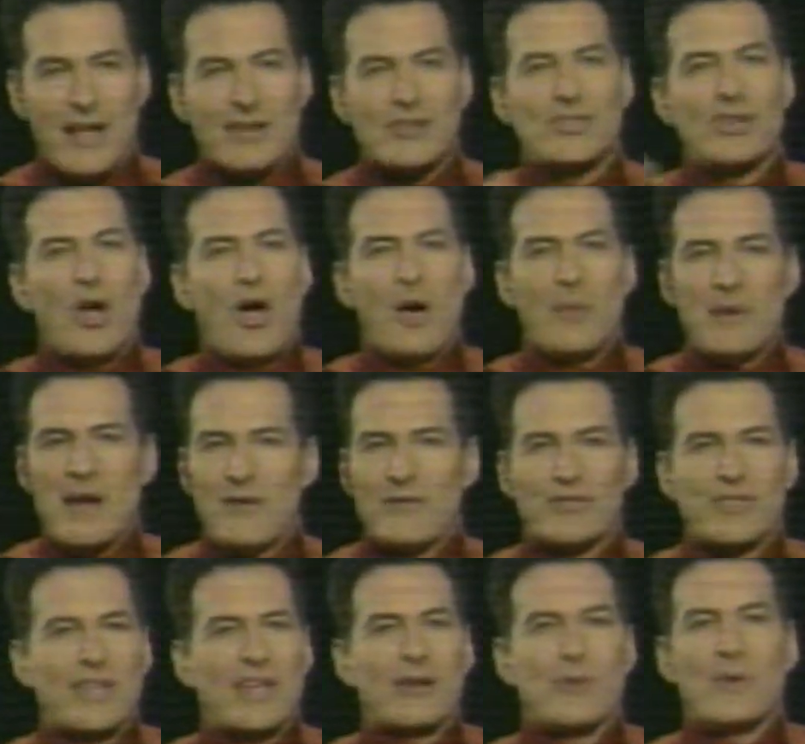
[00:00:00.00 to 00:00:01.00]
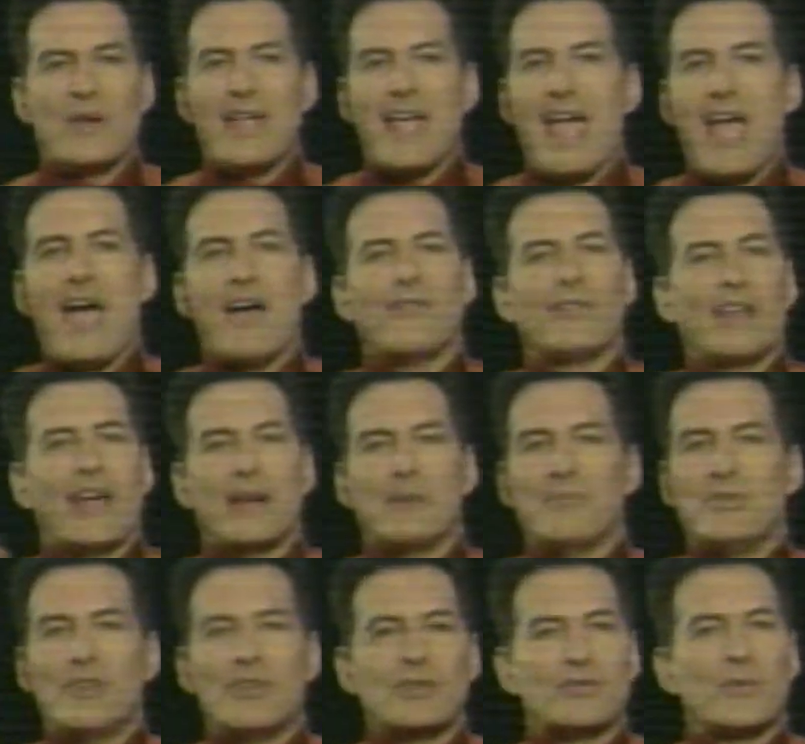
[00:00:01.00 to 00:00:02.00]
Show them everything we have, let
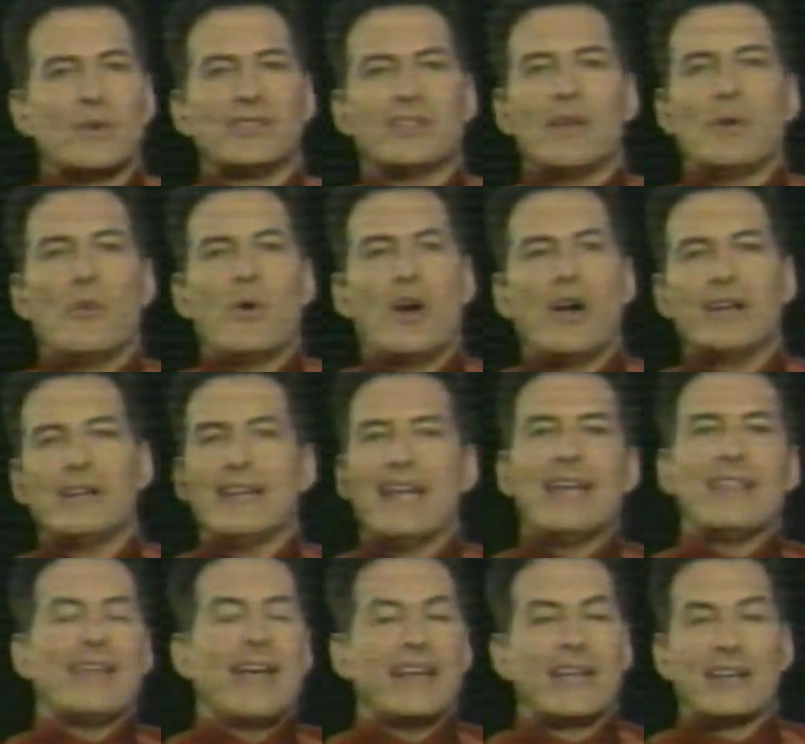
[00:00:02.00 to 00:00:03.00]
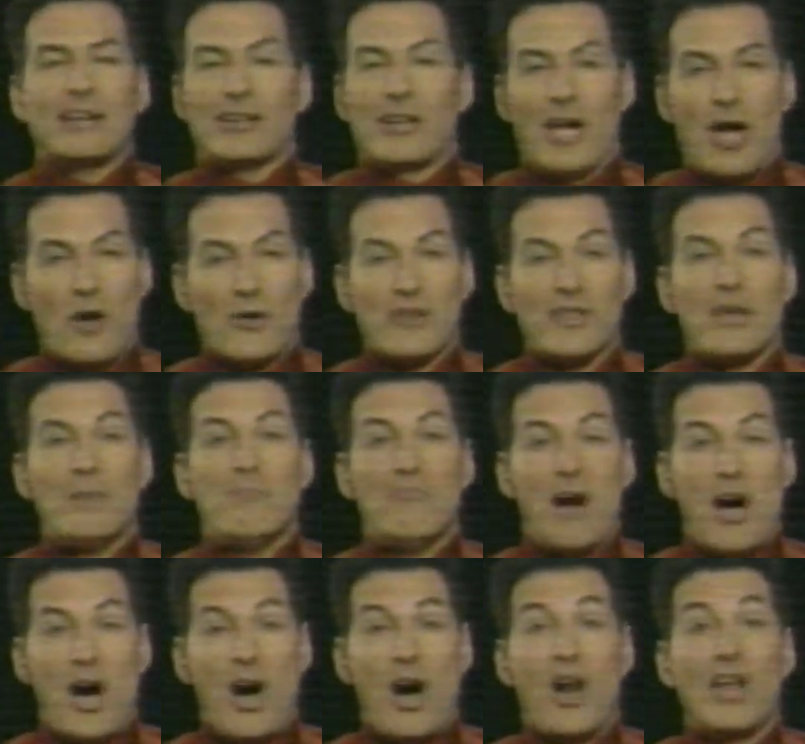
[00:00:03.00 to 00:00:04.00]
them use what they want. They can go to the
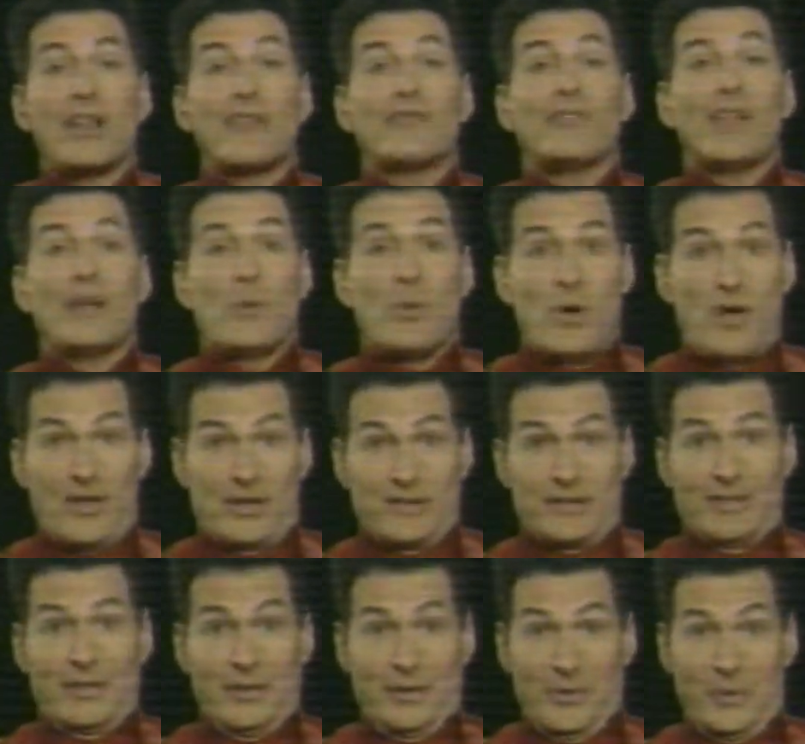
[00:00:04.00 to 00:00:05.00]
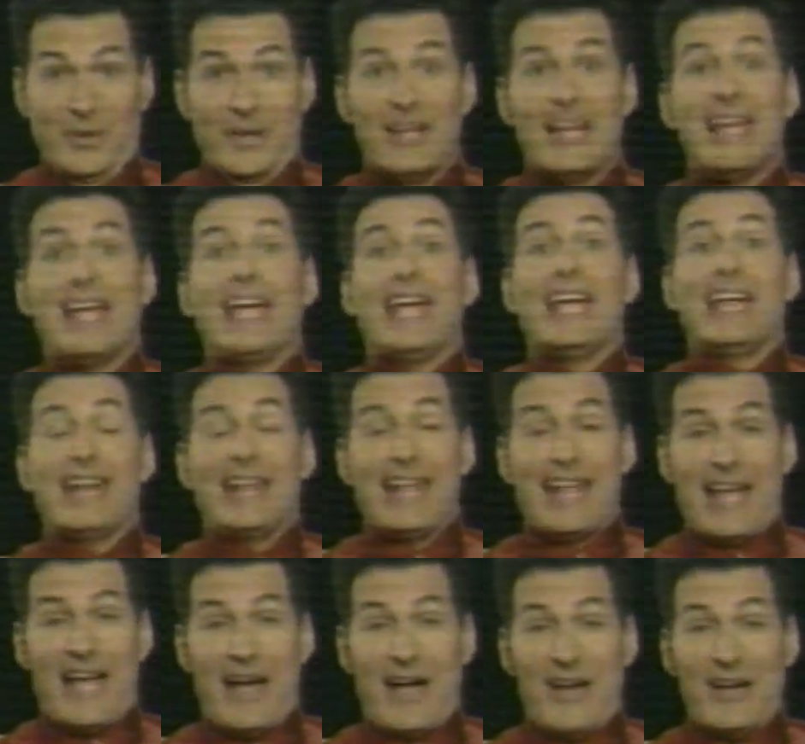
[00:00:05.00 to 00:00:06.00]
mall if they want to.
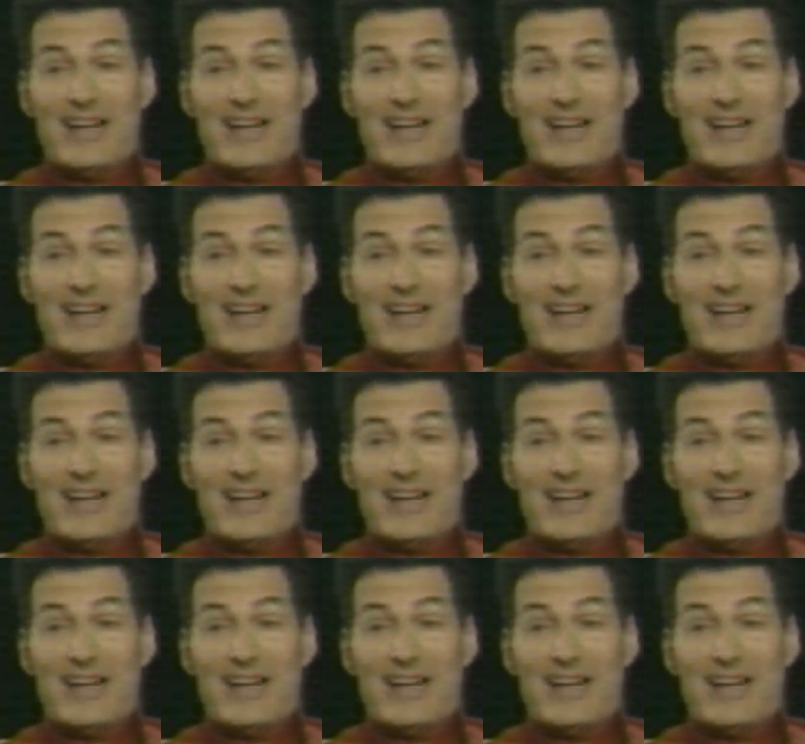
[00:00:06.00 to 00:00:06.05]
Anyhow,